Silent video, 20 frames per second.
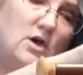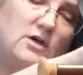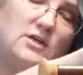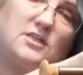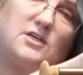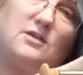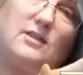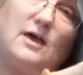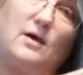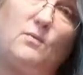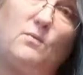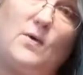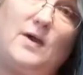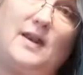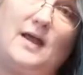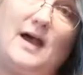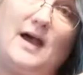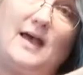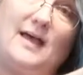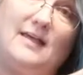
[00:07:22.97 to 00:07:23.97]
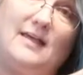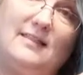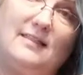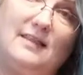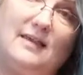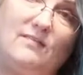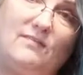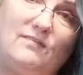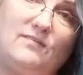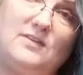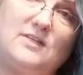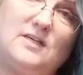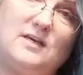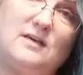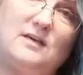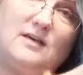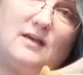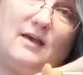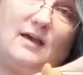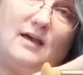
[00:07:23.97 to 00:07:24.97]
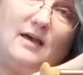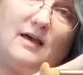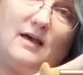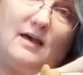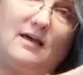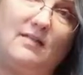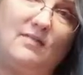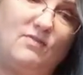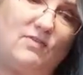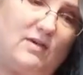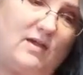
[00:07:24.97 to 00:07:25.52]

so that when I lift uh,